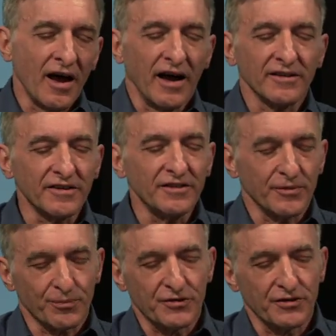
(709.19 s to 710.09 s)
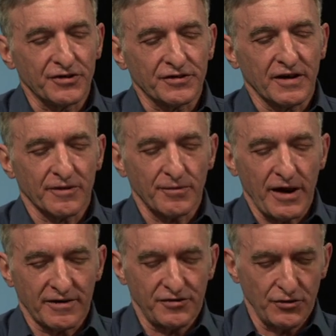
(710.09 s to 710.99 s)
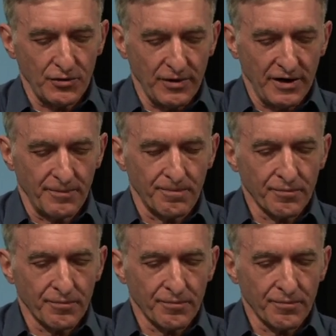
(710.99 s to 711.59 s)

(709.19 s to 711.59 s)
I'd like to just get back to